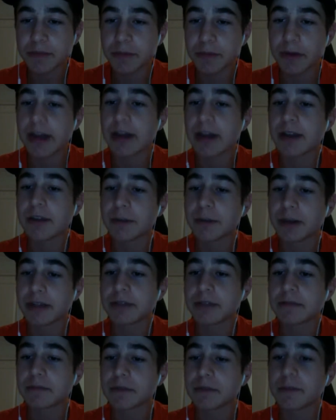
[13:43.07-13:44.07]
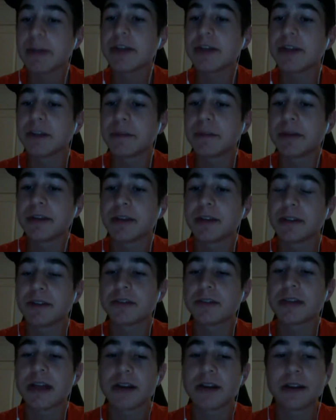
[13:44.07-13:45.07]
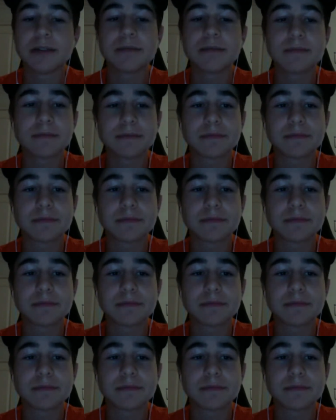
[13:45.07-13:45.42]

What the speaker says: You want to? Let me hear your opinion on this, Tyler.